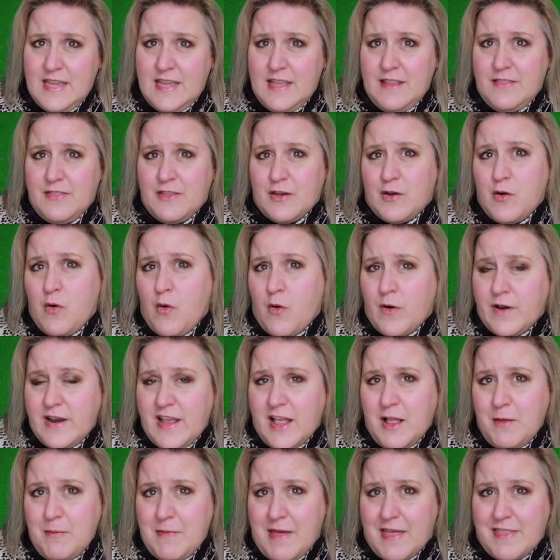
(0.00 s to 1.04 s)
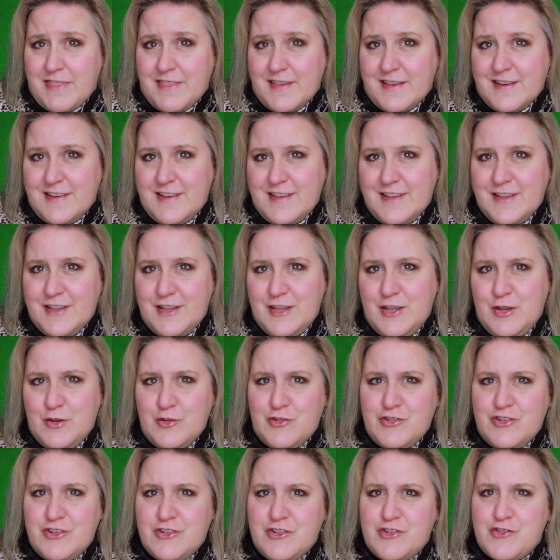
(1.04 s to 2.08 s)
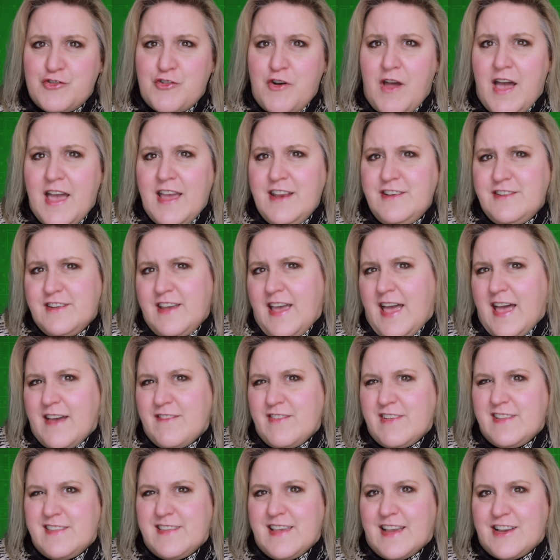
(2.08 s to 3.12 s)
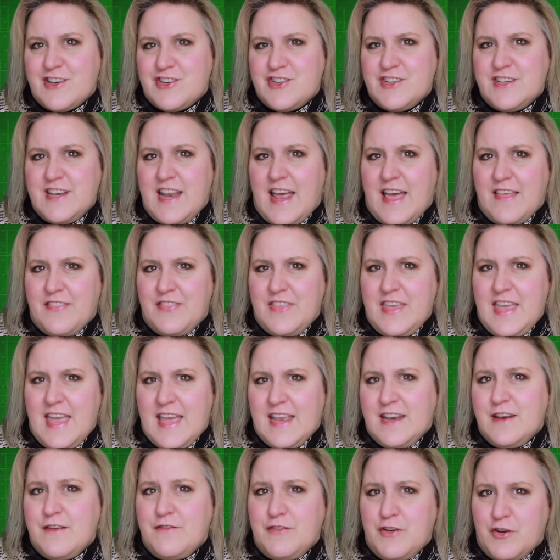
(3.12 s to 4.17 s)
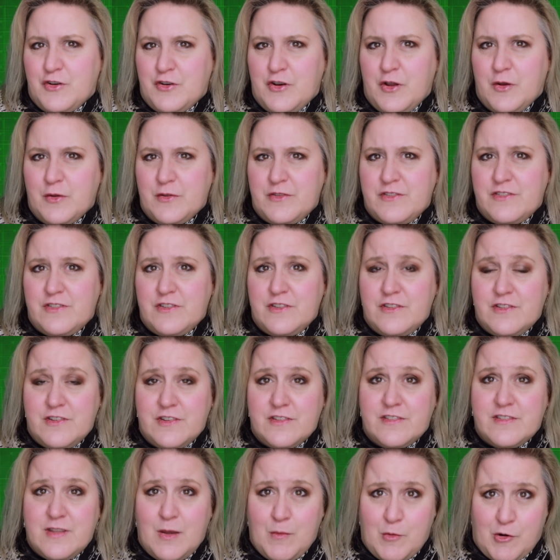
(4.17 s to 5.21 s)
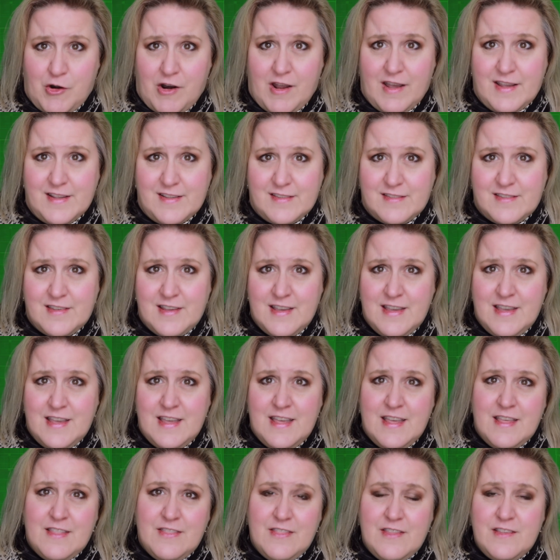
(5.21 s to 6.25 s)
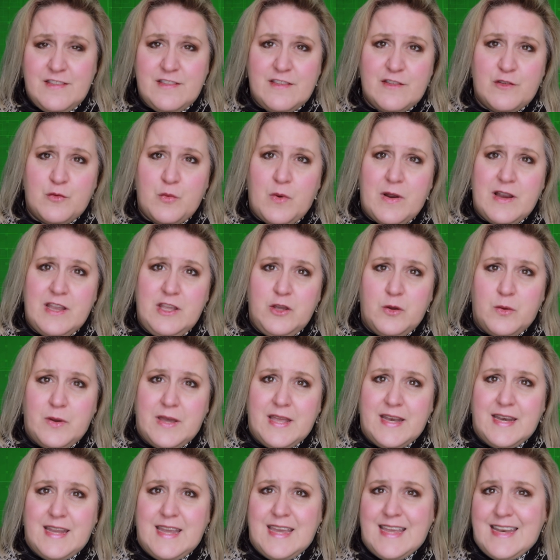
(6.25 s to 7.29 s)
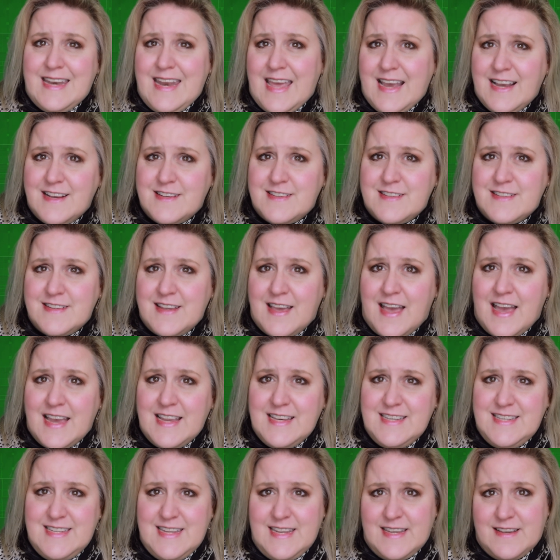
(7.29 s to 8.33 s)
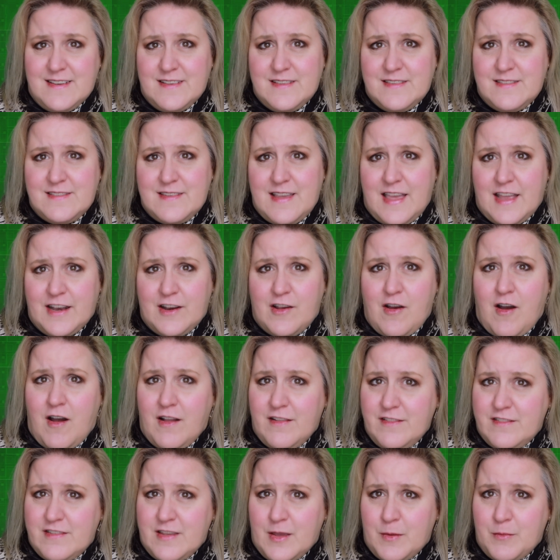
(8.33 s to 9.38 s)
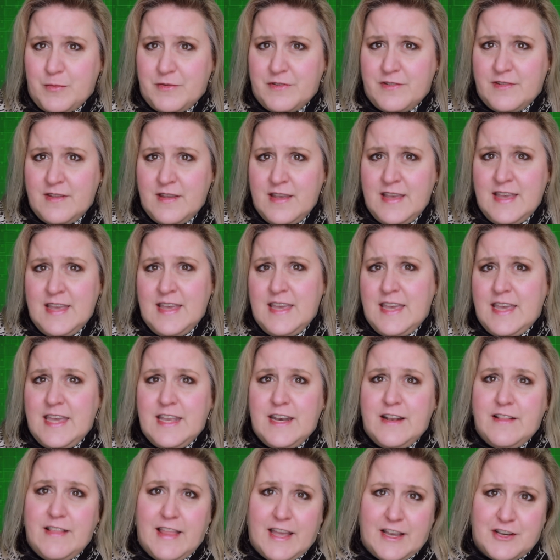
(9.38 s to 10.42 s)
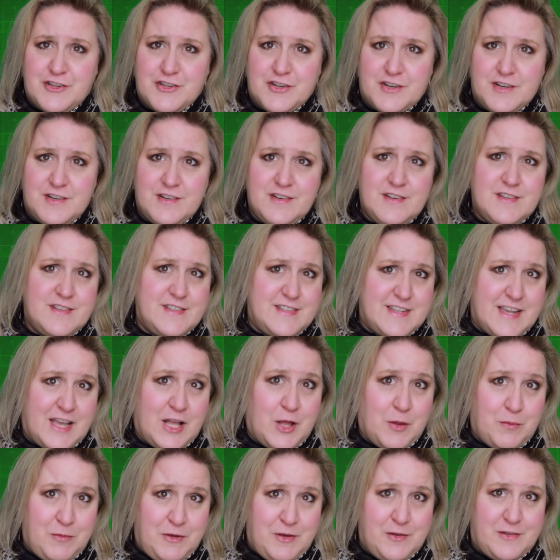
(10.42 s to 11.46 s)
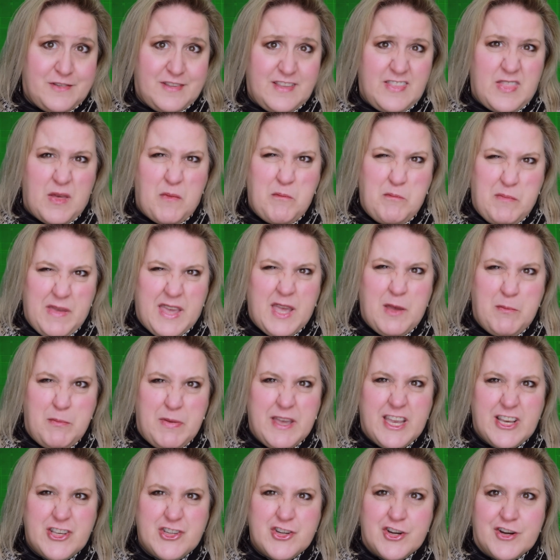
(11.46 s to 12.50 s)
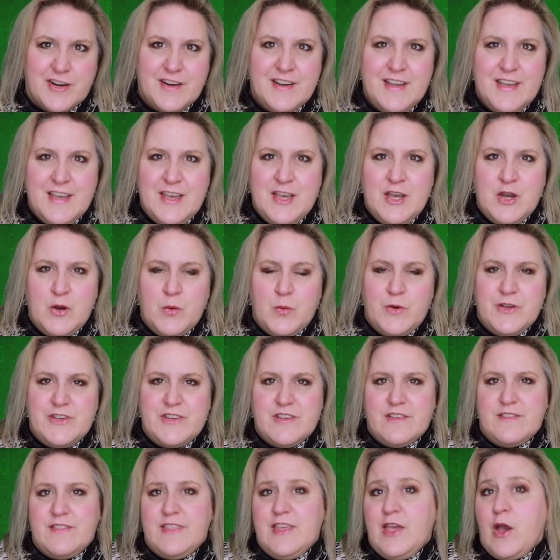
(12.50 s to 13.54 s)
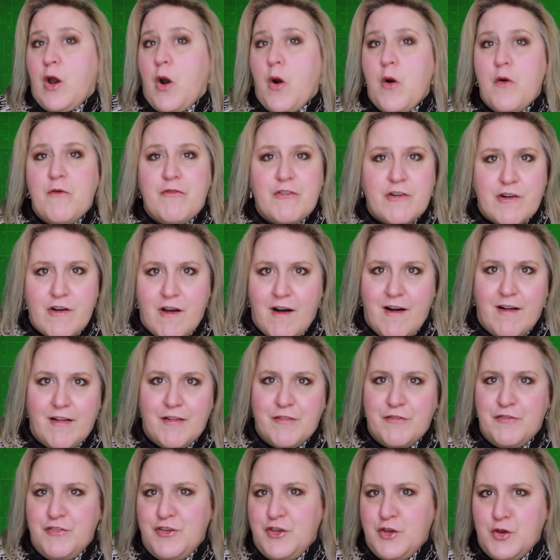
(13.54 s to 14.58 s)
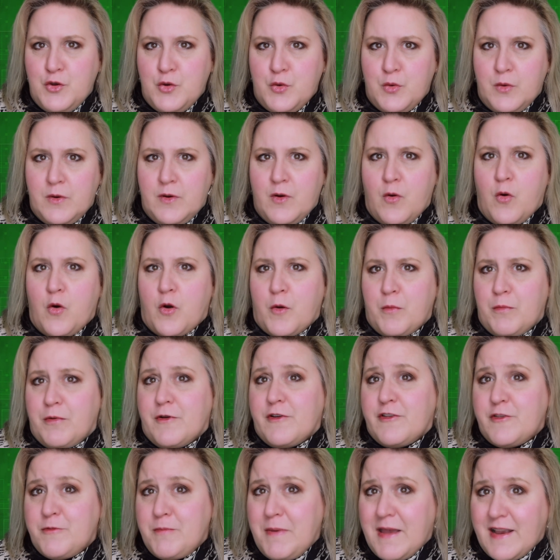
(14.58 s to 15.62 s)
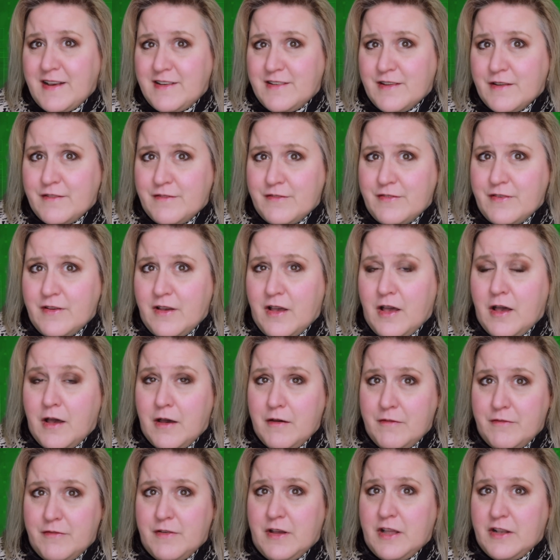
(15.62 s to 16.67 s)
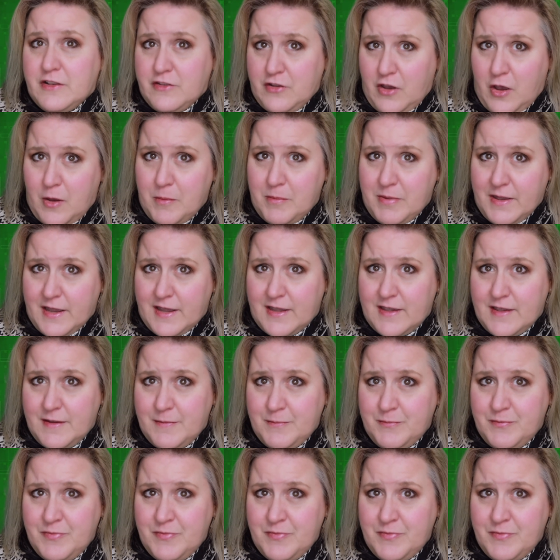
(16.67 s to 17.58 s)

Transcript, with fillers: In the Cornell method, you should try to have a section at the end of your notes to summarize. This is where you can connect ideas and concepts in a lecture to help you see the big picture, which is the overall view or perspective of a topic.